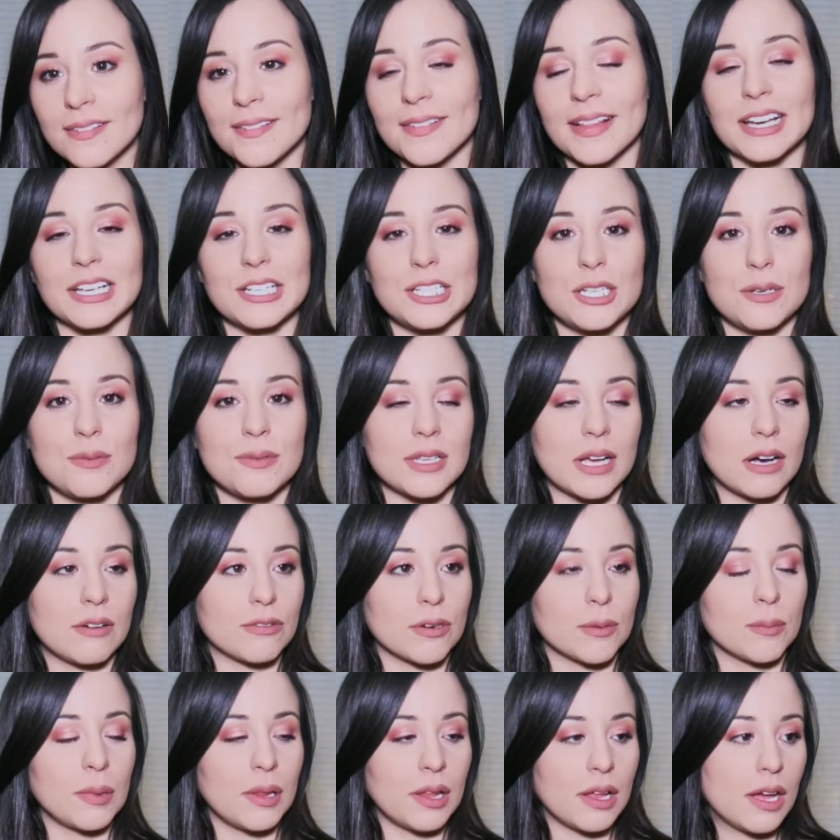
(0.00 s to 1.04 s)
Like, she was out
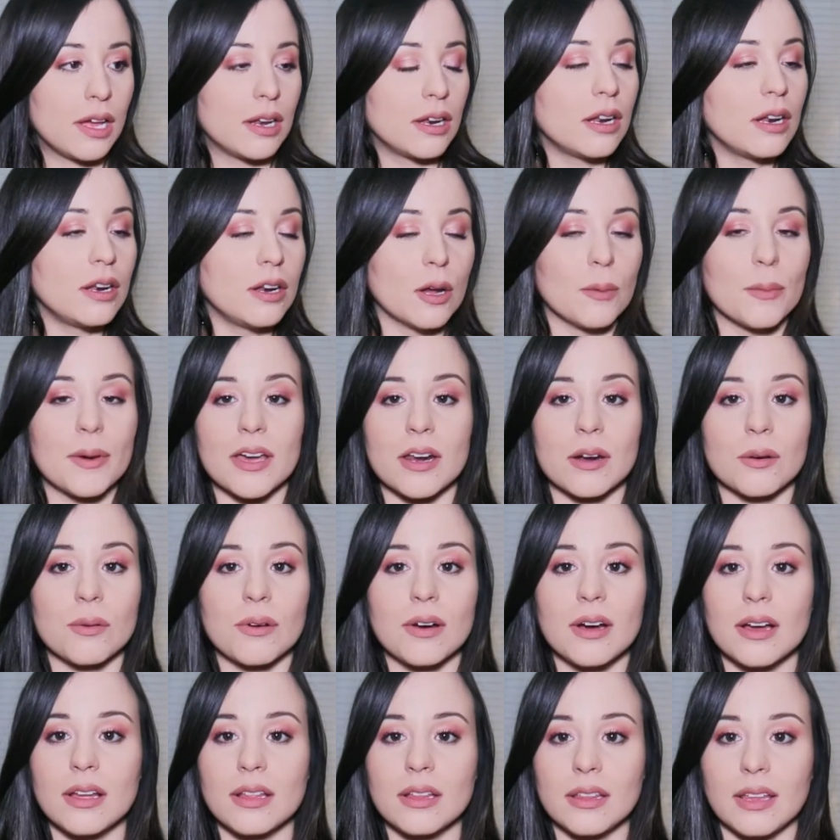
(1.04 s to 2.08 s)
for blood, no matter
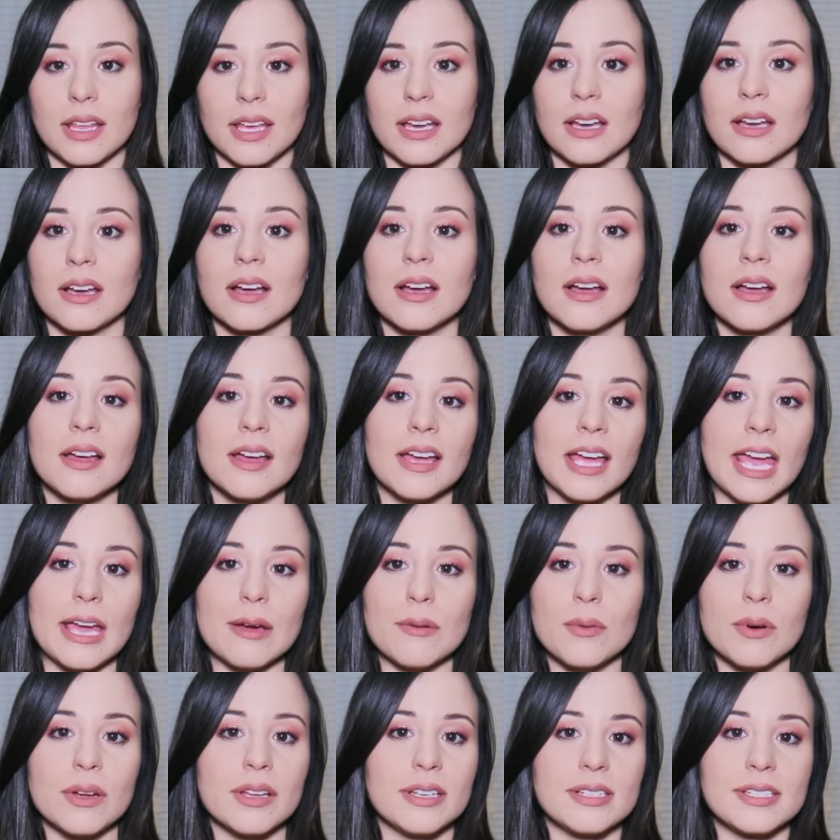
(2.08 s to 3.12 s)
what. Like,
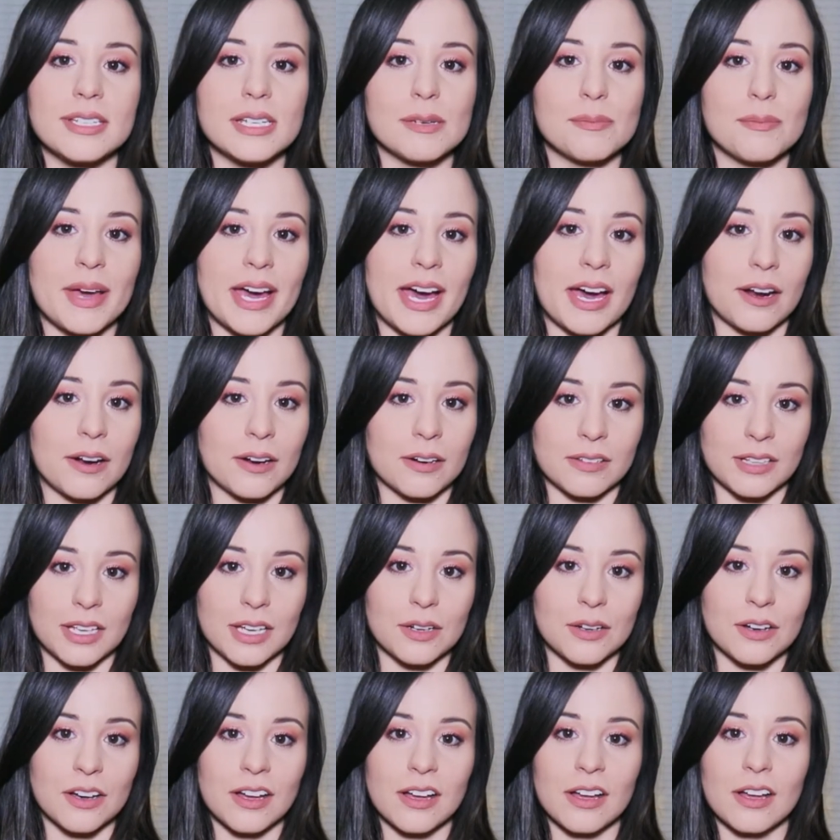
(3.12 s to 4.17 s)
it didn't matter,
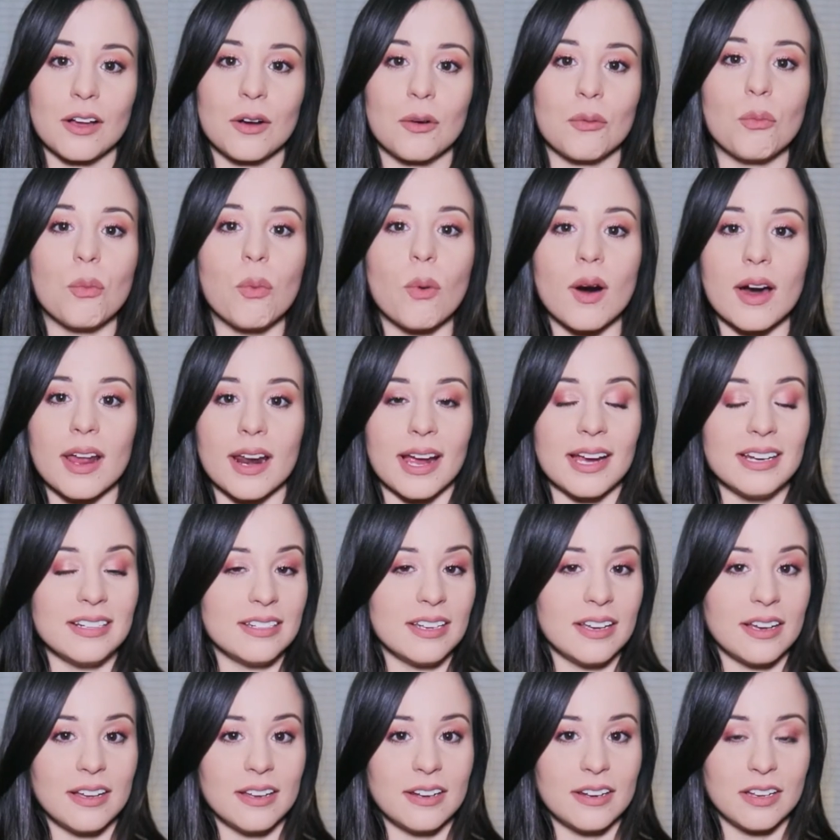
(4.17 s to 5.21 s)
like, what I
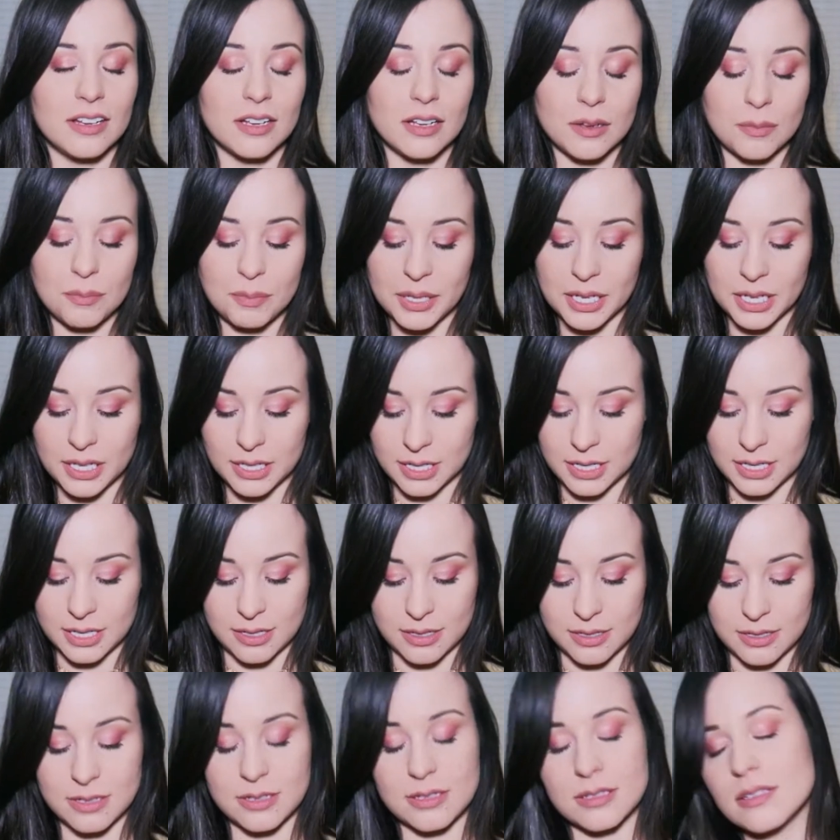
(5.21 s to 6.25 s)
did,
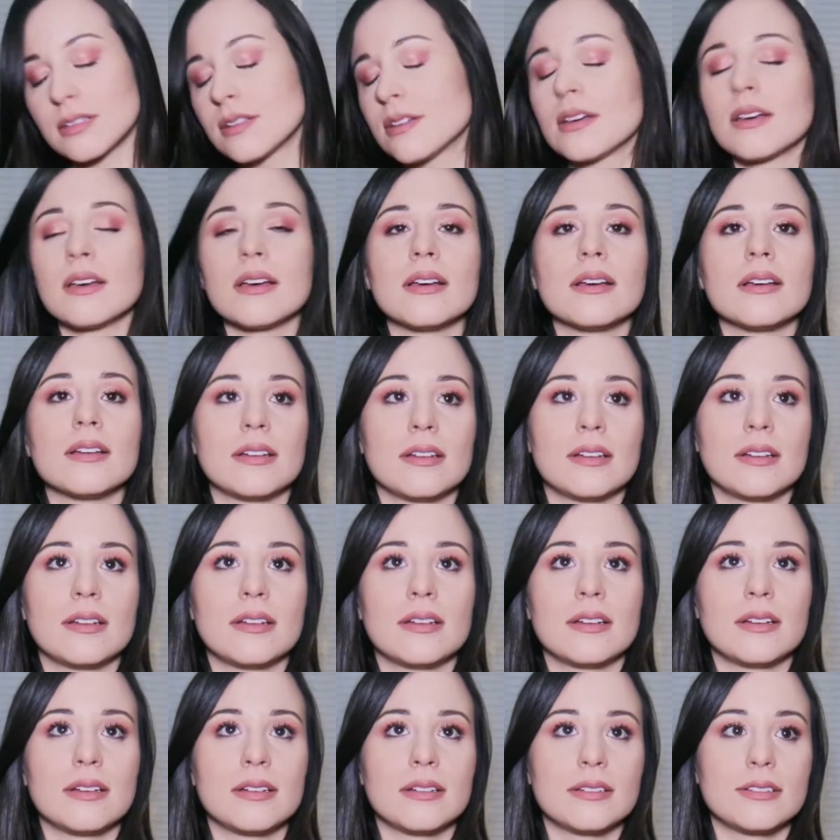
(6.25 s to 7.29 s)
because
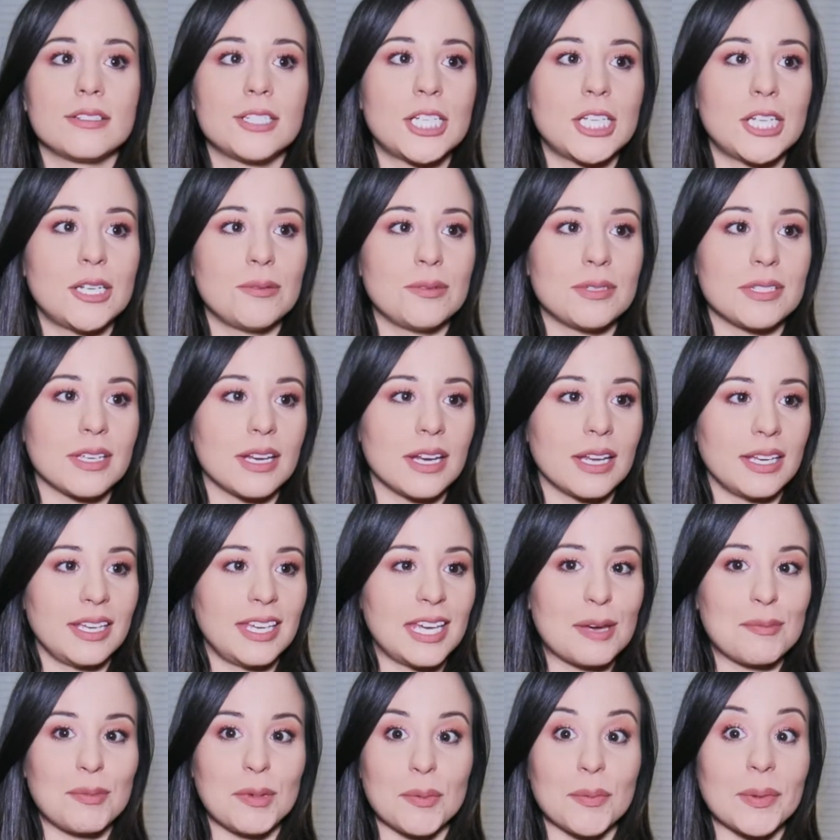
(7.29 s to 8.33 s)
she was gonna
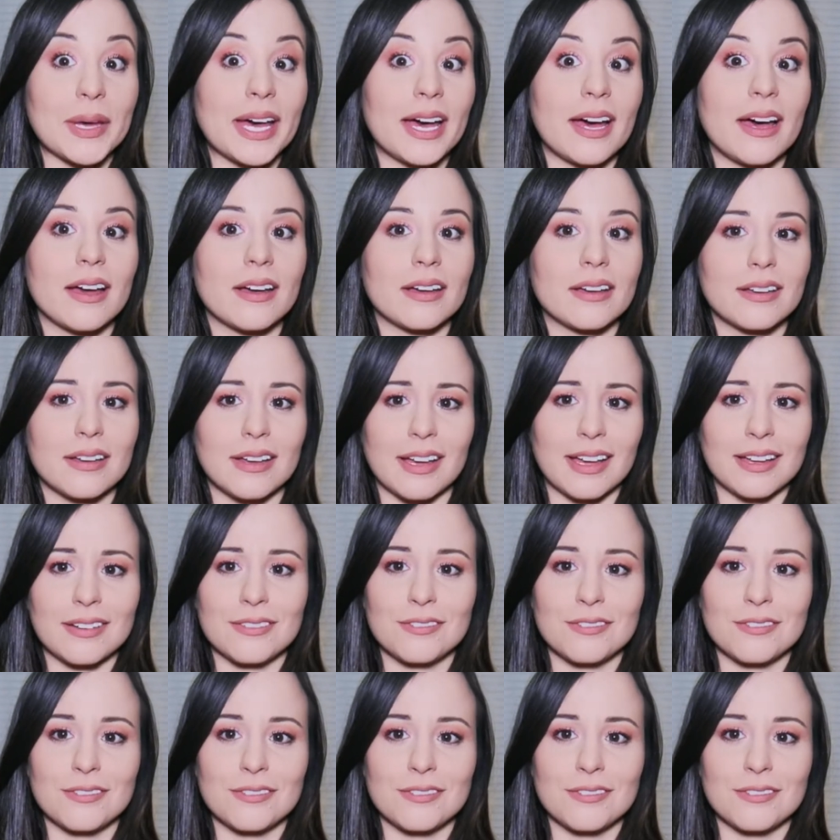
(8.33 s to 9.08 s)
get me back